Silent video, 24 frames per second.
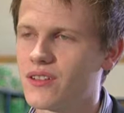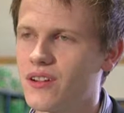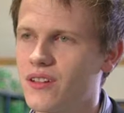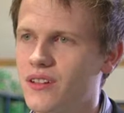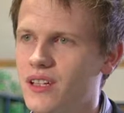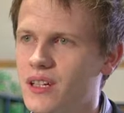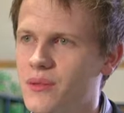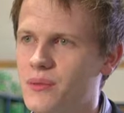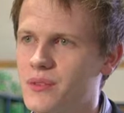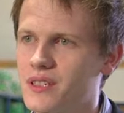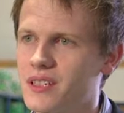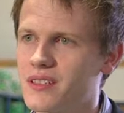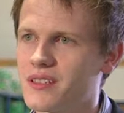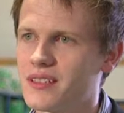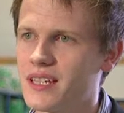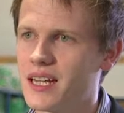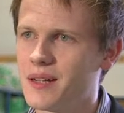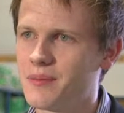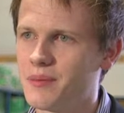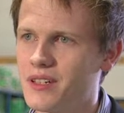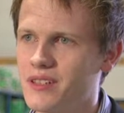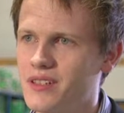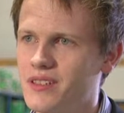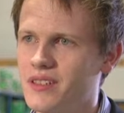Scotlight was
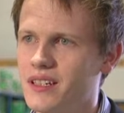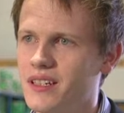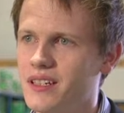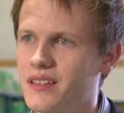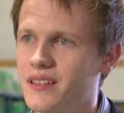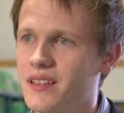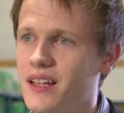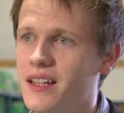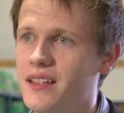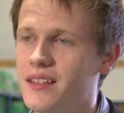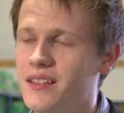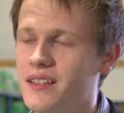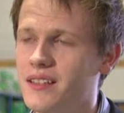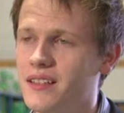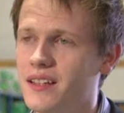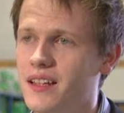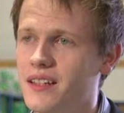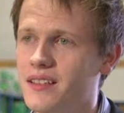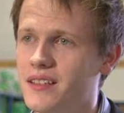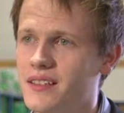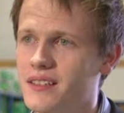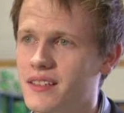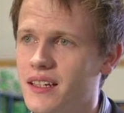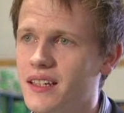established in
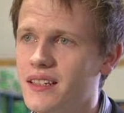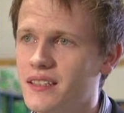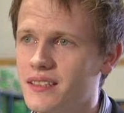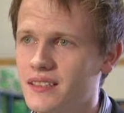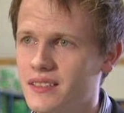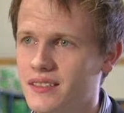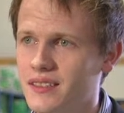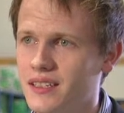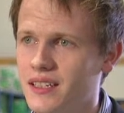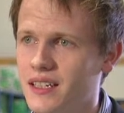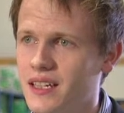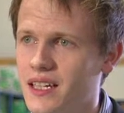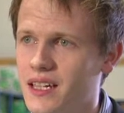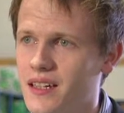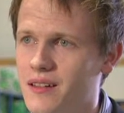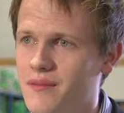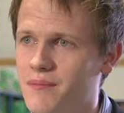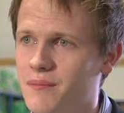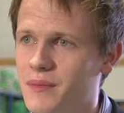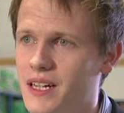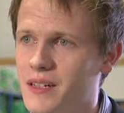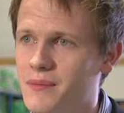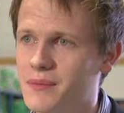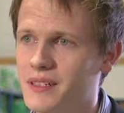1996
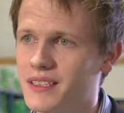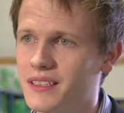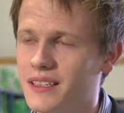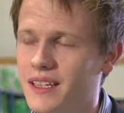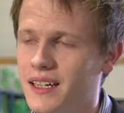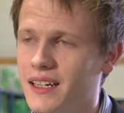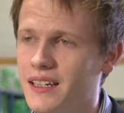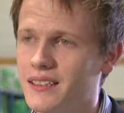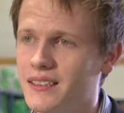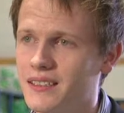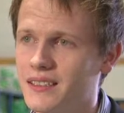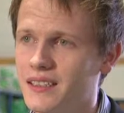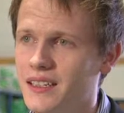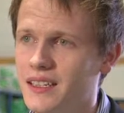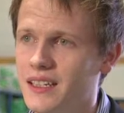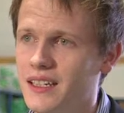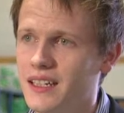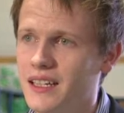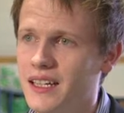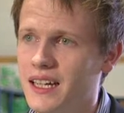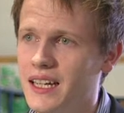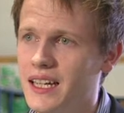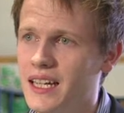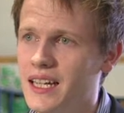um, by my dad.
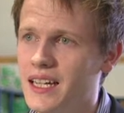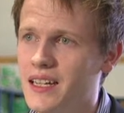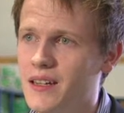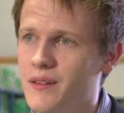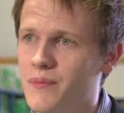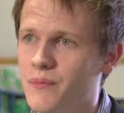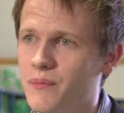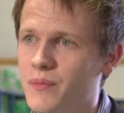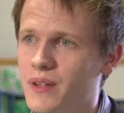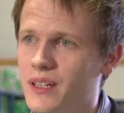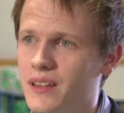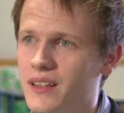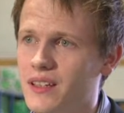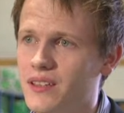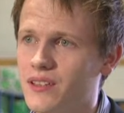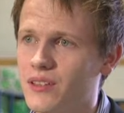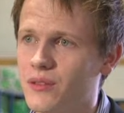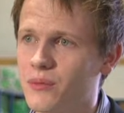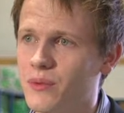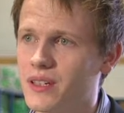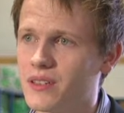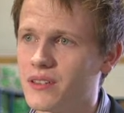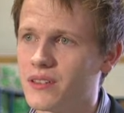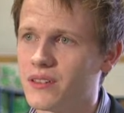Um, it later
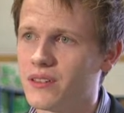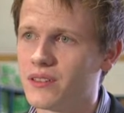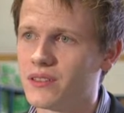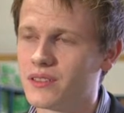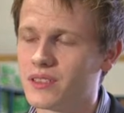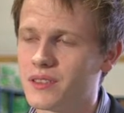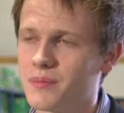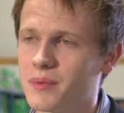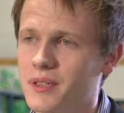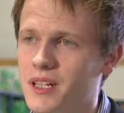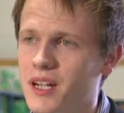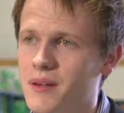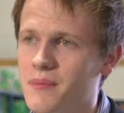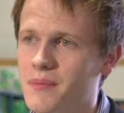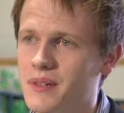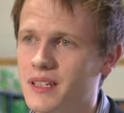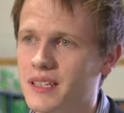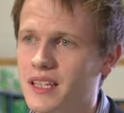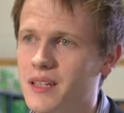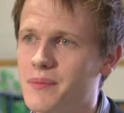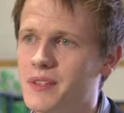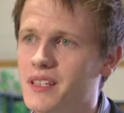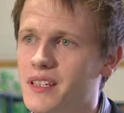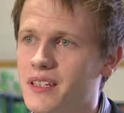went on to become a
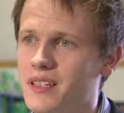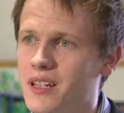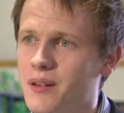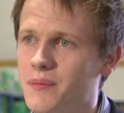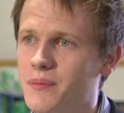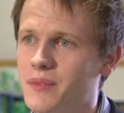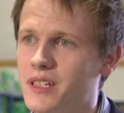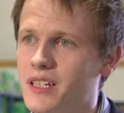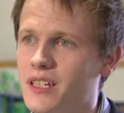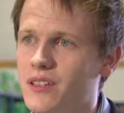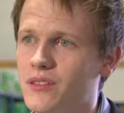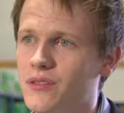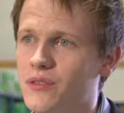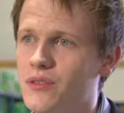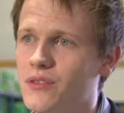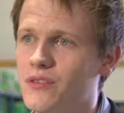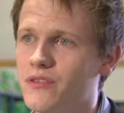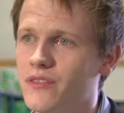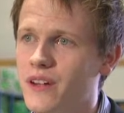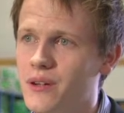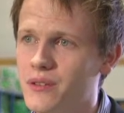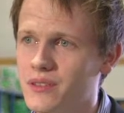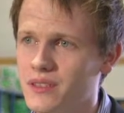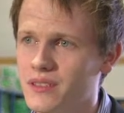limited company in
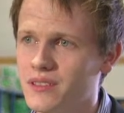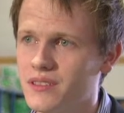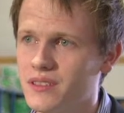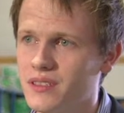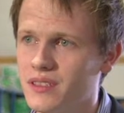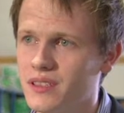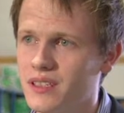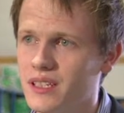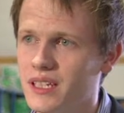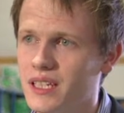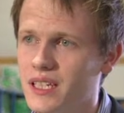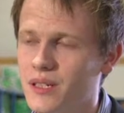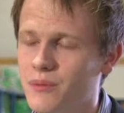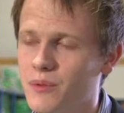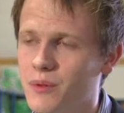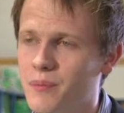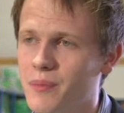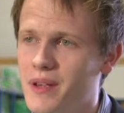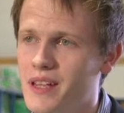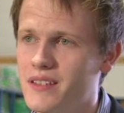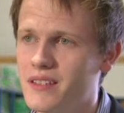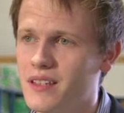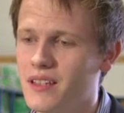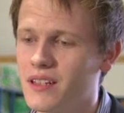2000. Uh, we're
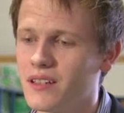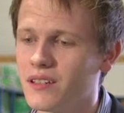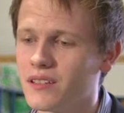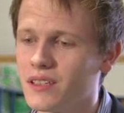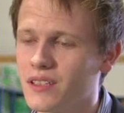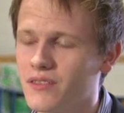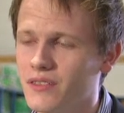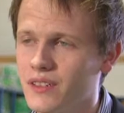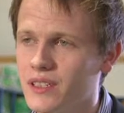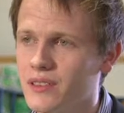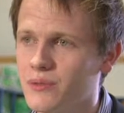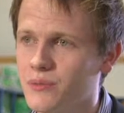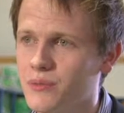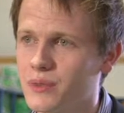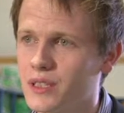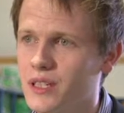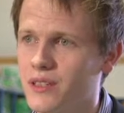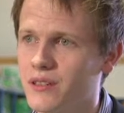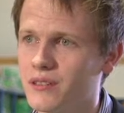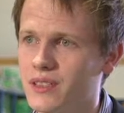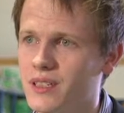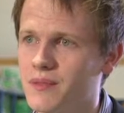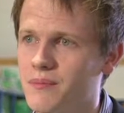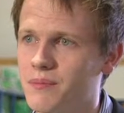based in Innerleithen. We
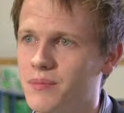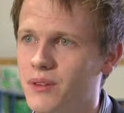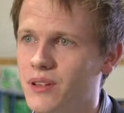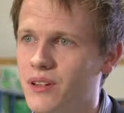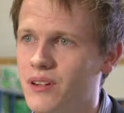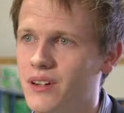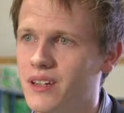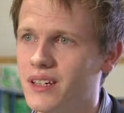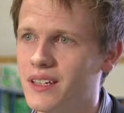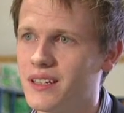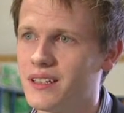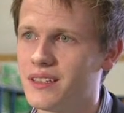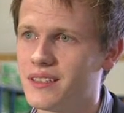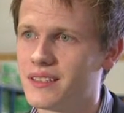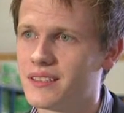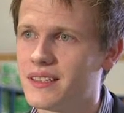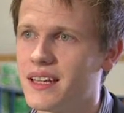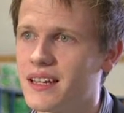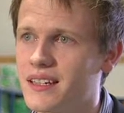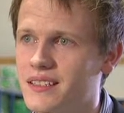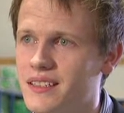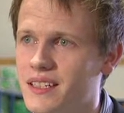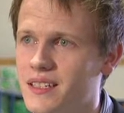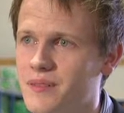currently employ
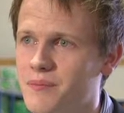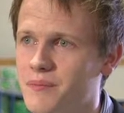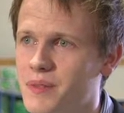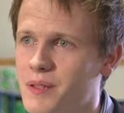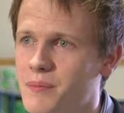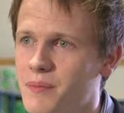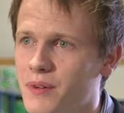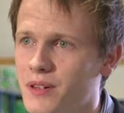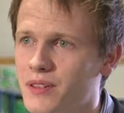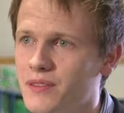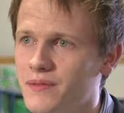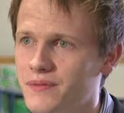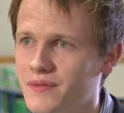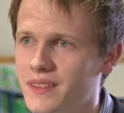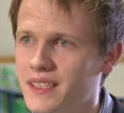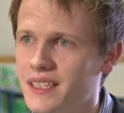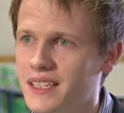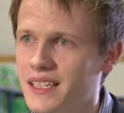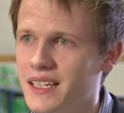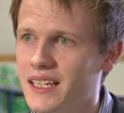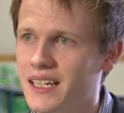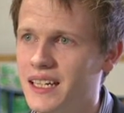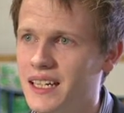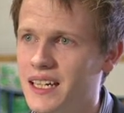16 people
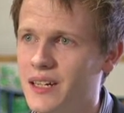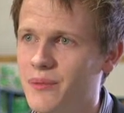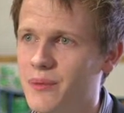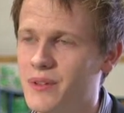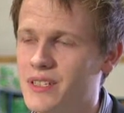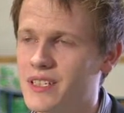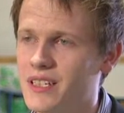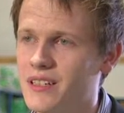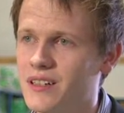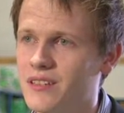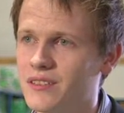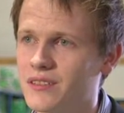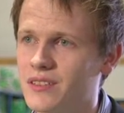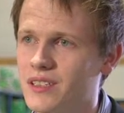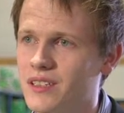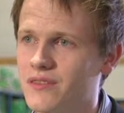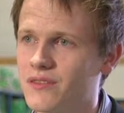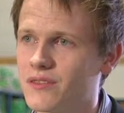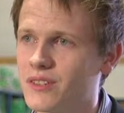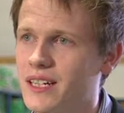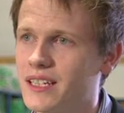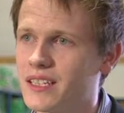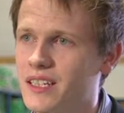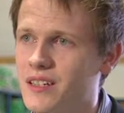and um, we sell to a
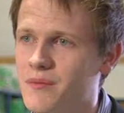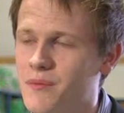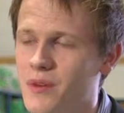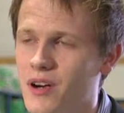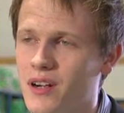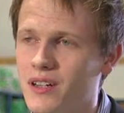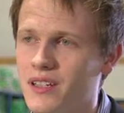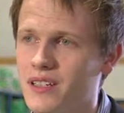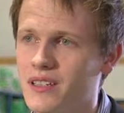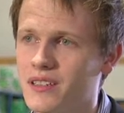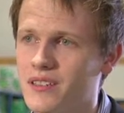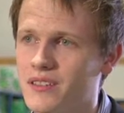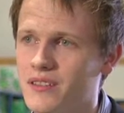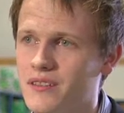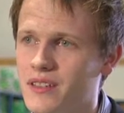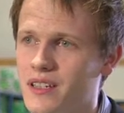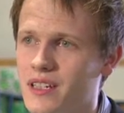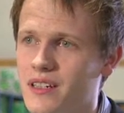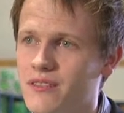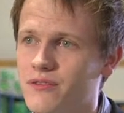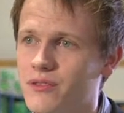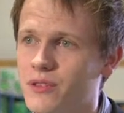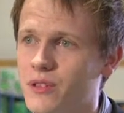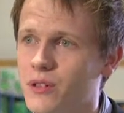variety of markets
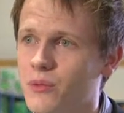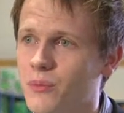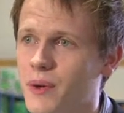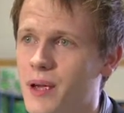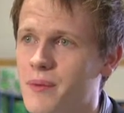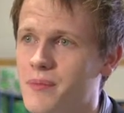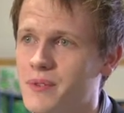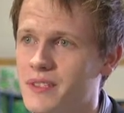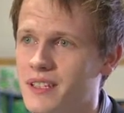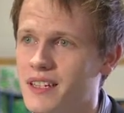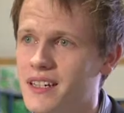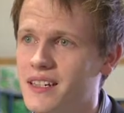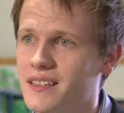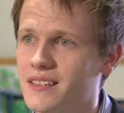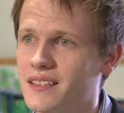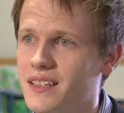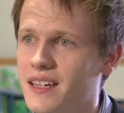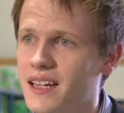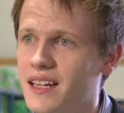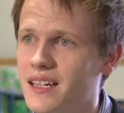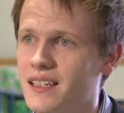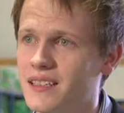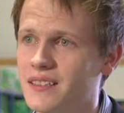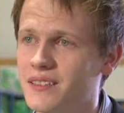uh, through our website
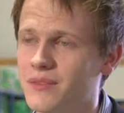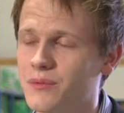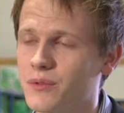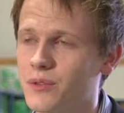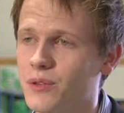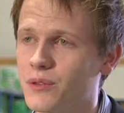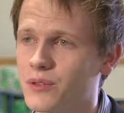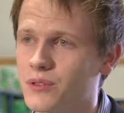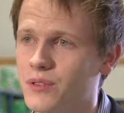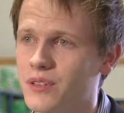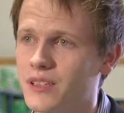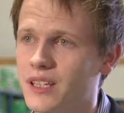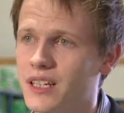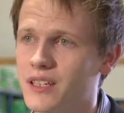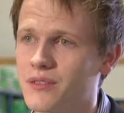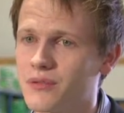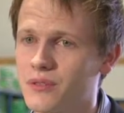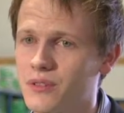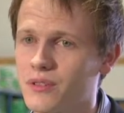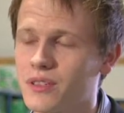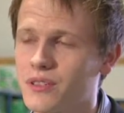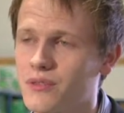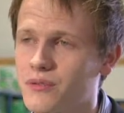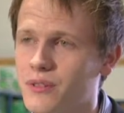and we're also
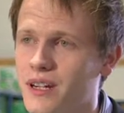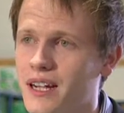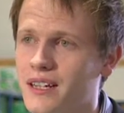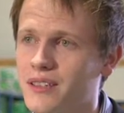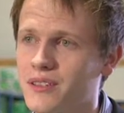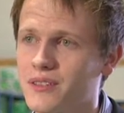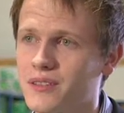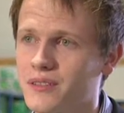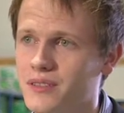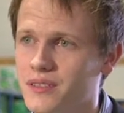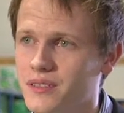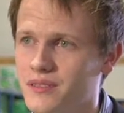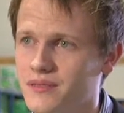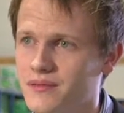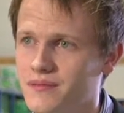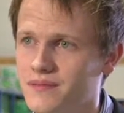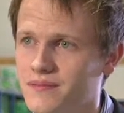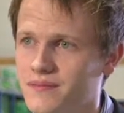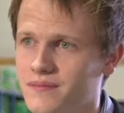electrical contractors.